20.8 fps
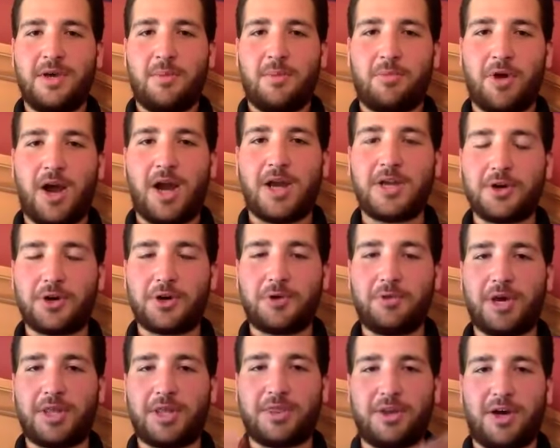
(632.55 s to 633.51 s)
Brian, your
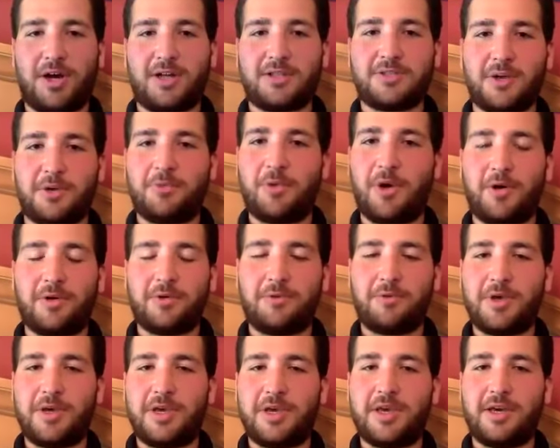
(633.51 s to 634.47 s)
quick thoughts on what
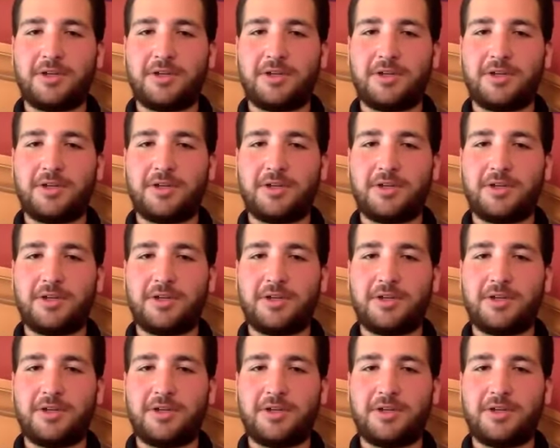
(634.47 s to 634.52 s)
we